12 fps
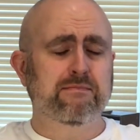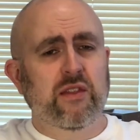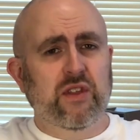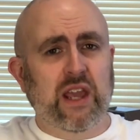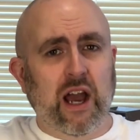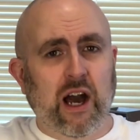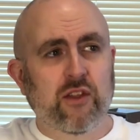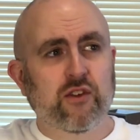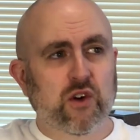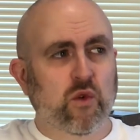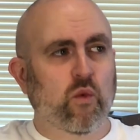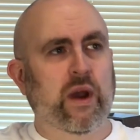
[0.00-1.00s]
The
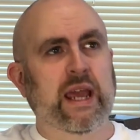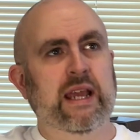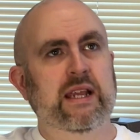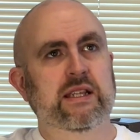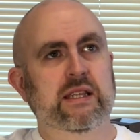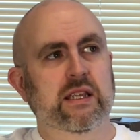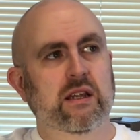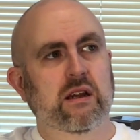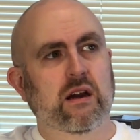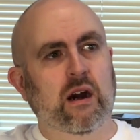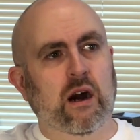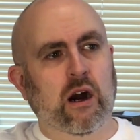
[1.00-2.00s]
other ways
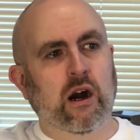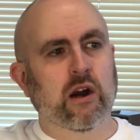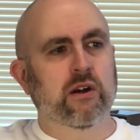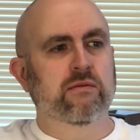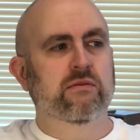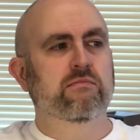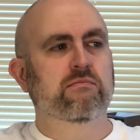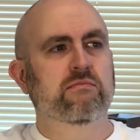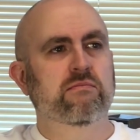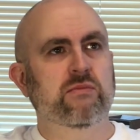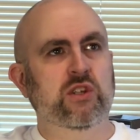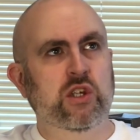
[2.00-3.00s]
are
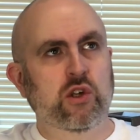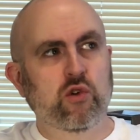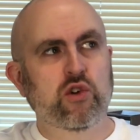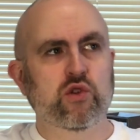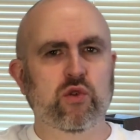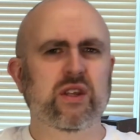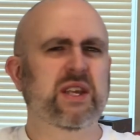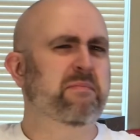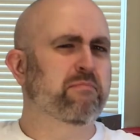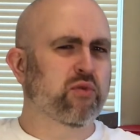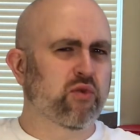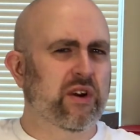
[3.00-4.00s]
usually
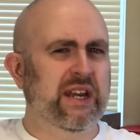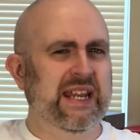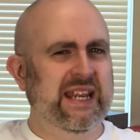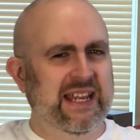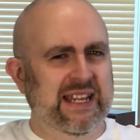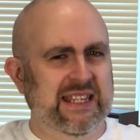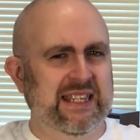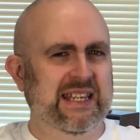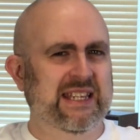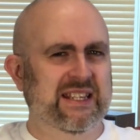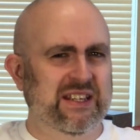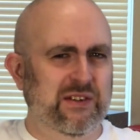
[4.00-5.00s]
pretty easy
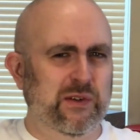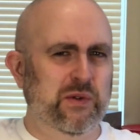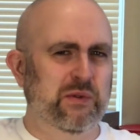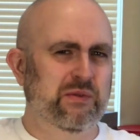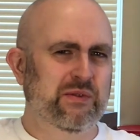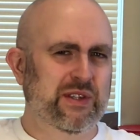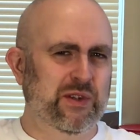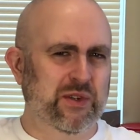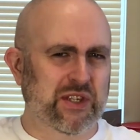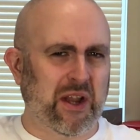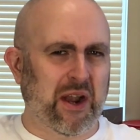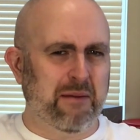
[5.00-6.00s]
to
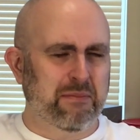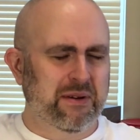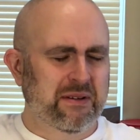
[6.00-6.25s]
stop.